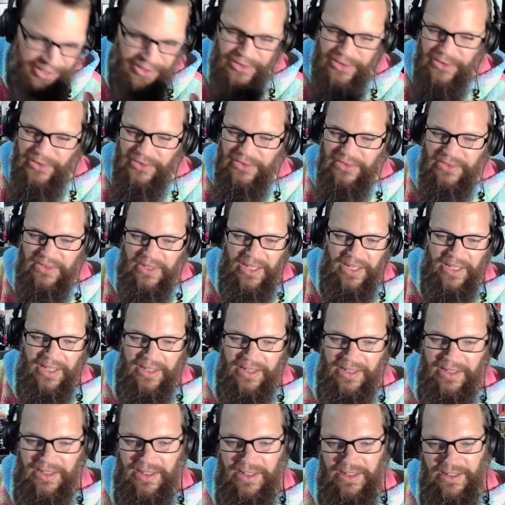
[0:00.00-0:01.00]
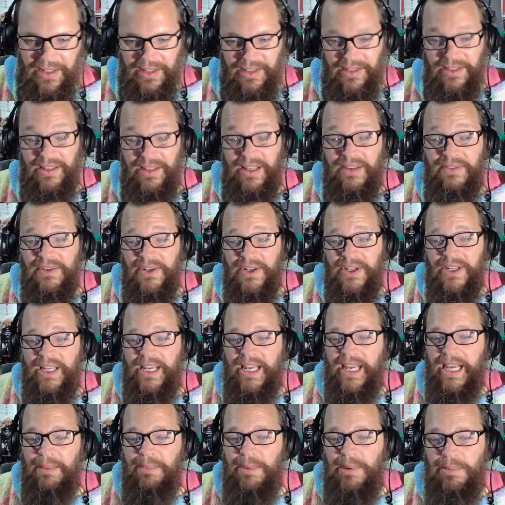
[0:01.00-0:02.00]
understand that it's never going to
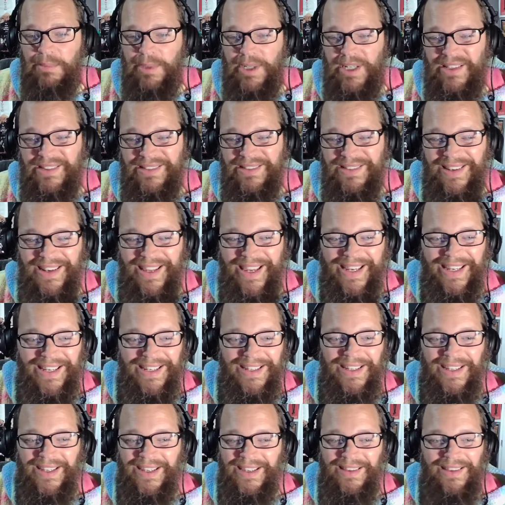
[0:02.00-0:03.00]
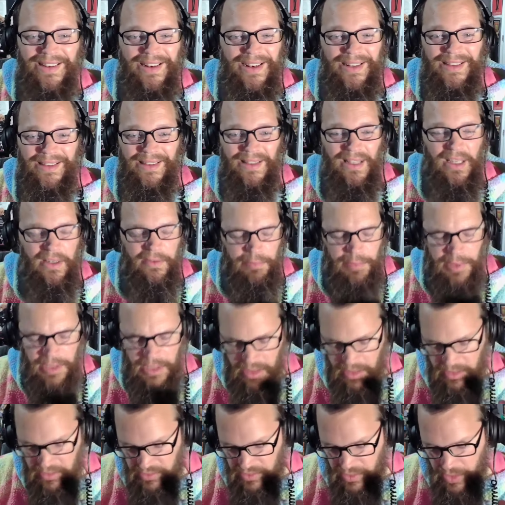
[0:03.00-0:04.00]
happen, but it's an idea that I love
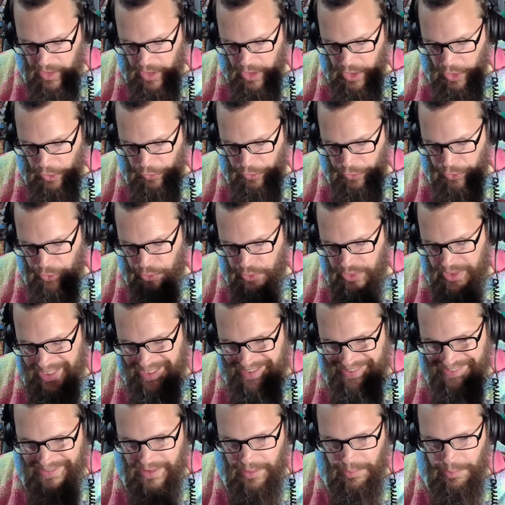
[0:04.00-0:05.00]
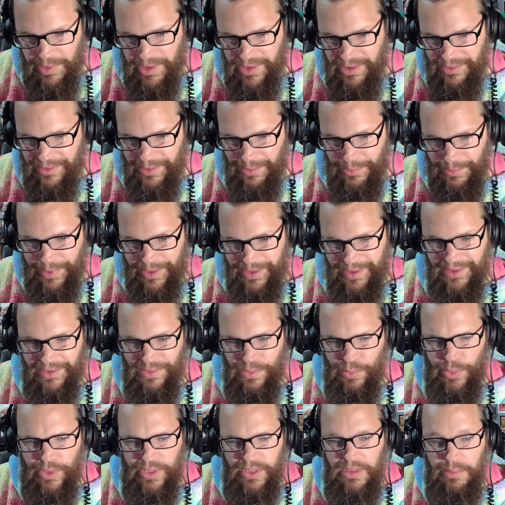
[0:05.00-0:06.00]
because there needs to be somebody
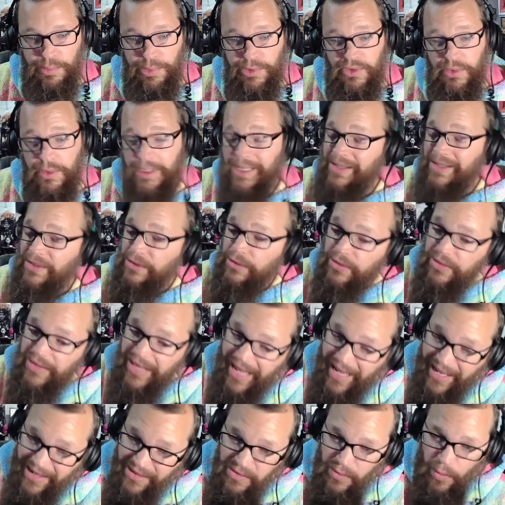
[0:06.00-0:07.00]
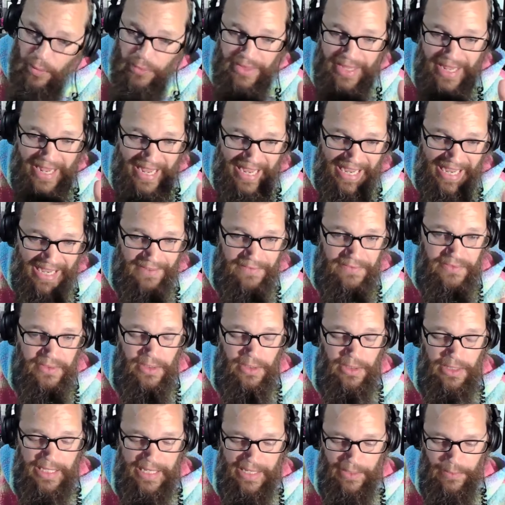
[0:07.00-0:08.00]
that's willing to push either that or they have to
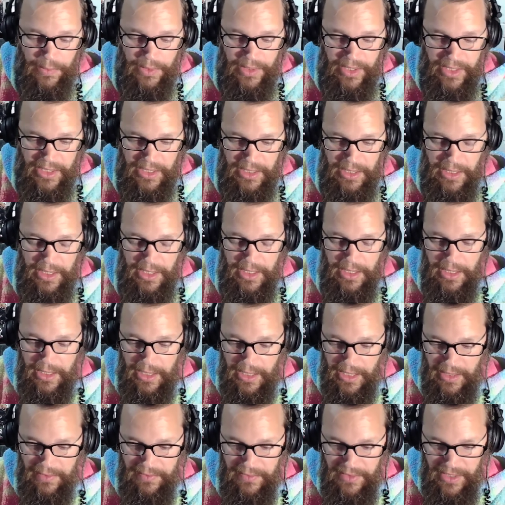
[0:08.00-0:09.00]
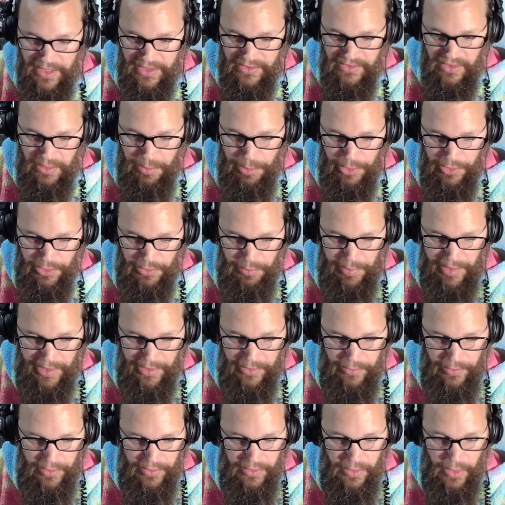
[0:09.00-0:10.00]
allow Nick and Vanessa to push
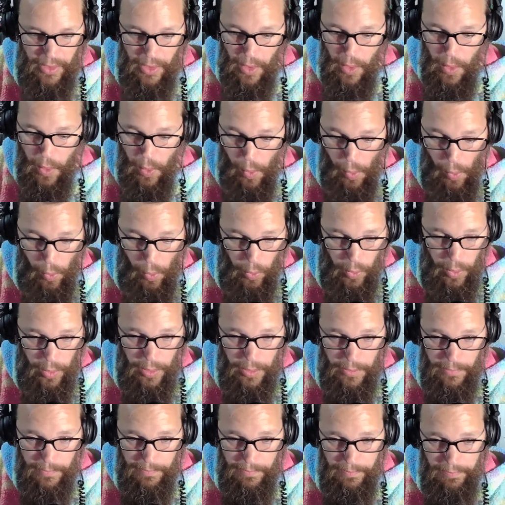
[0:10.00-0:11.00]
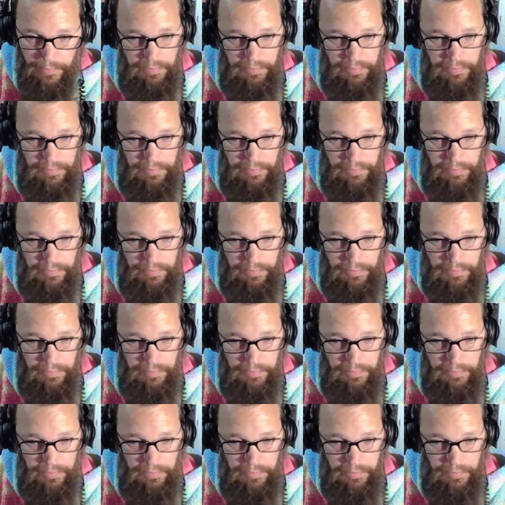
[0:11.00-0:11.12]
boundaries. Or